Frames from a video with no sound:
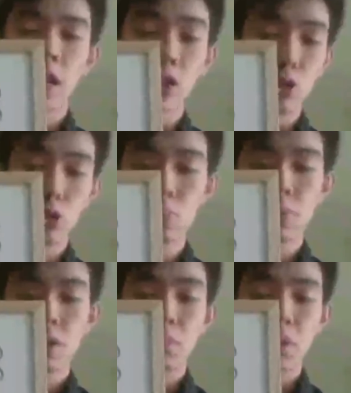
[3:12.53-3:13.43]
in a loop
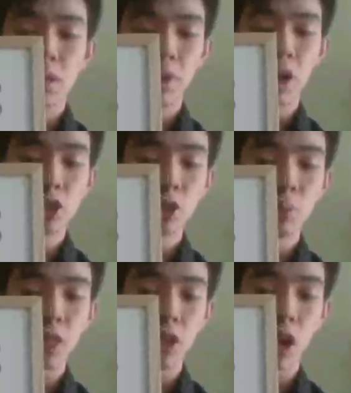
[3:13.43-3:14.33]
must also
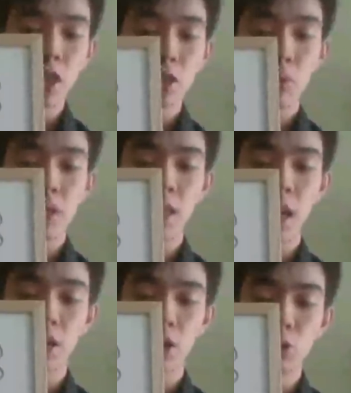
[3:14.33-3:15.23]
be lost within
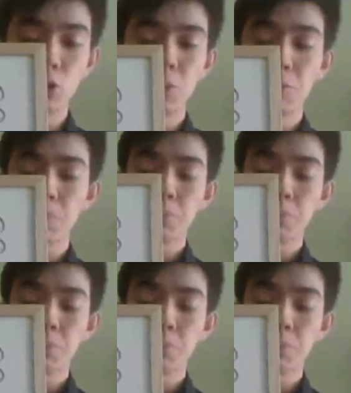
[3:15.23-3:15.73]
that loop.